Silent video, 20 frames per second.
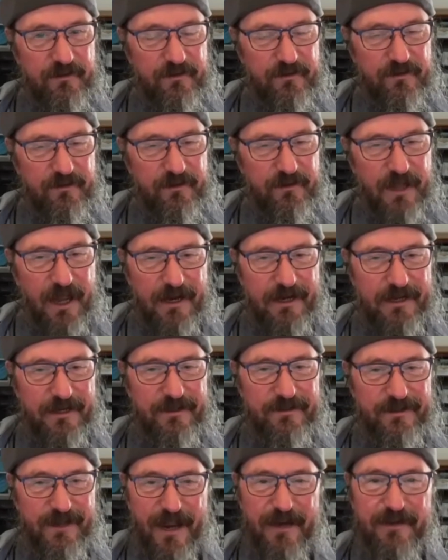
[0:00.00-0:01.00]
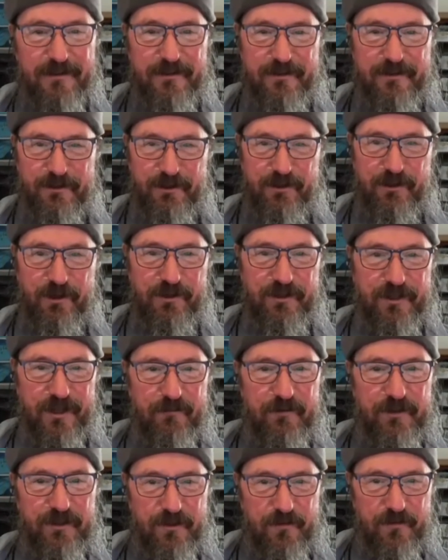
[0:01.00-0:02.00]
not exactly the start.
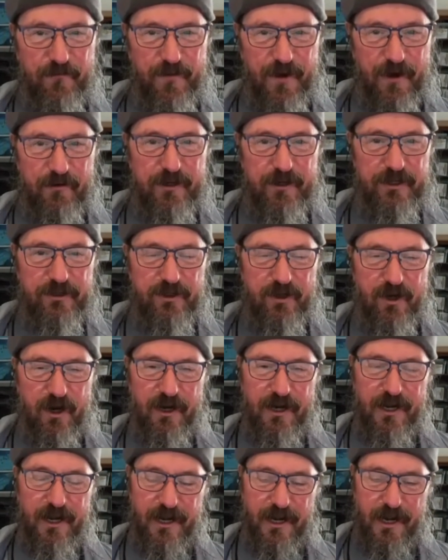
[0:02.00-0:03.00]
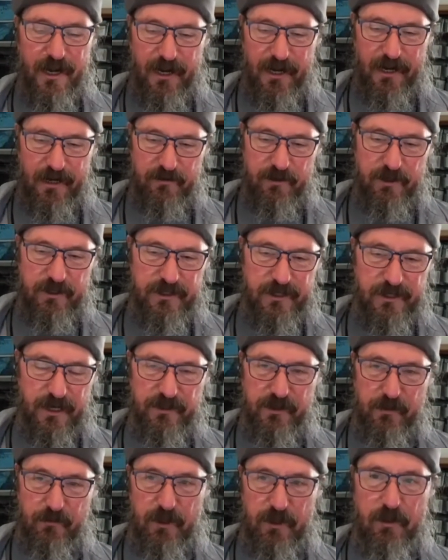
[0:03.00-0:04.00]
That was the very start. And I looked at it, I
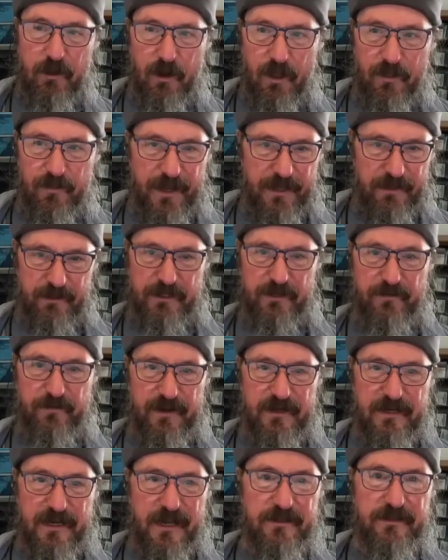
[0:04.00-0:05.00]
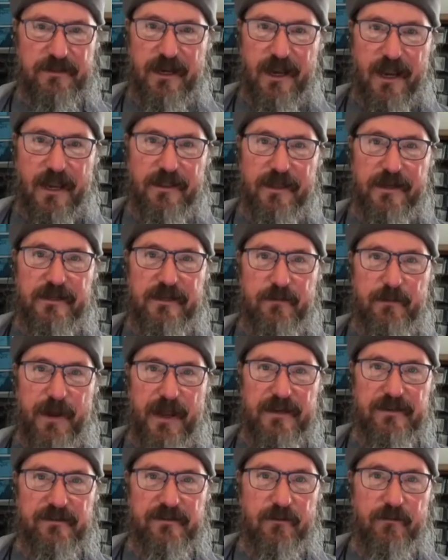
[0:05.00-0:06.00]
said, "Well, that looks fantastic. I'd like to
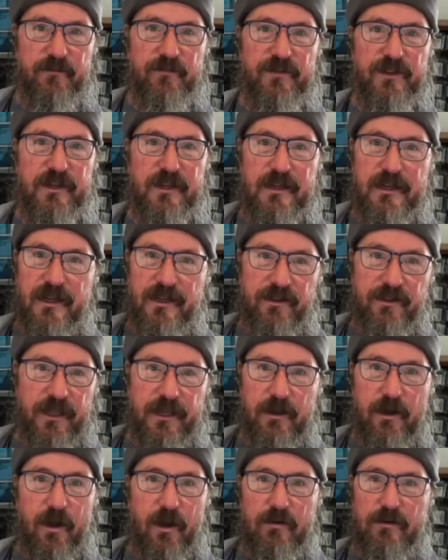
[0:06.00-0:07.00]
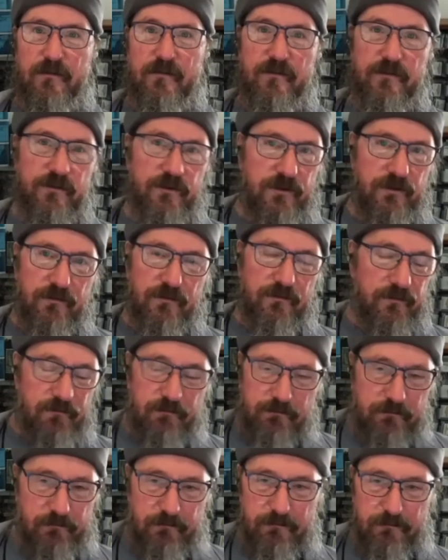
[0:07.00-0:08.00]
buy some." And they're like, "Oh,
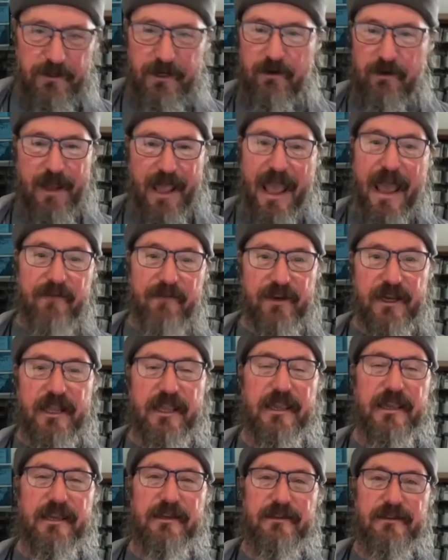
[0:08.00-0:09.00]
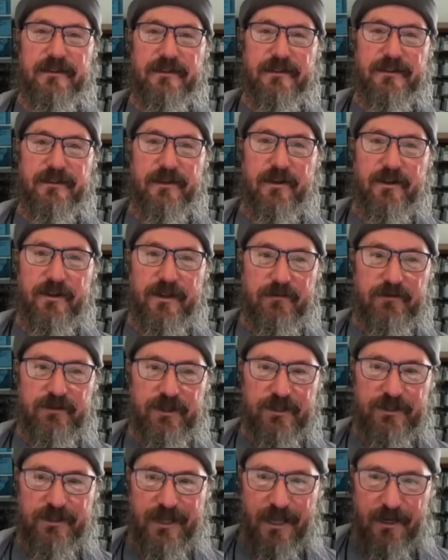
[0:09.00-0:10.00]
we don't have any." You know, they were
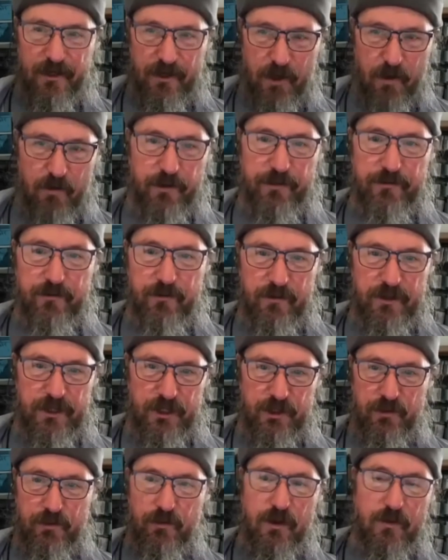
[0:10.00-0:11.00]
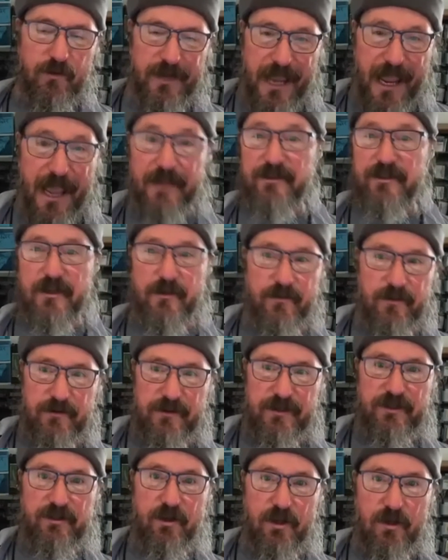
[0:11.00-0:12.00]
just kind of going through with the tour. We had some and
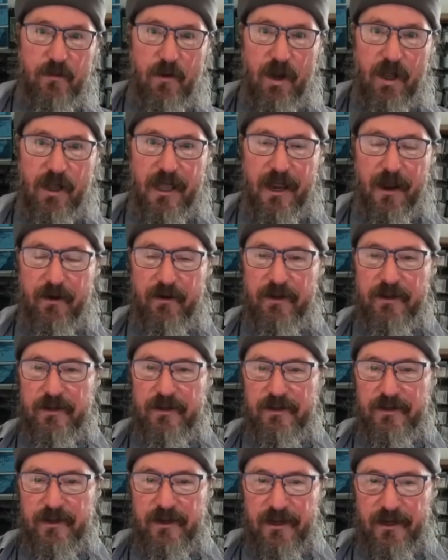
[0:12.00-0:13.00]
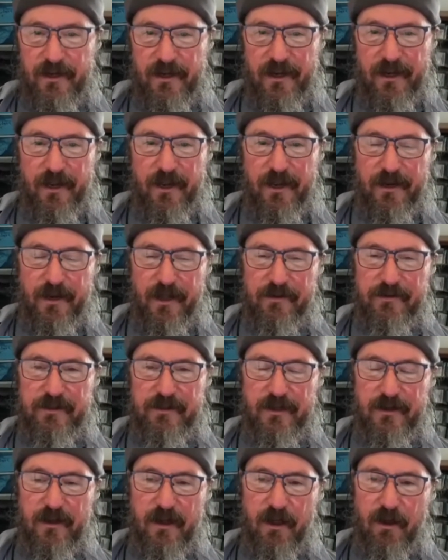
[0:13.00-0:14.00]
we sold them all out. And I was
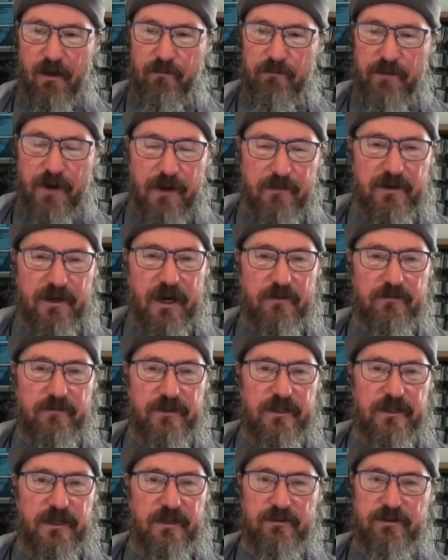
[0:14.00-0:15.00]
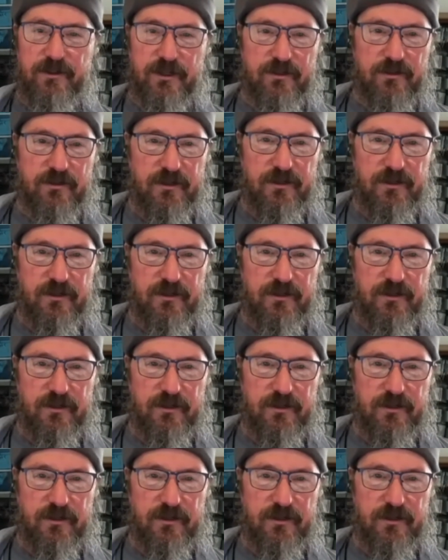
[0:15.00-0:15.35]
like, "Oh, bummer. That just looks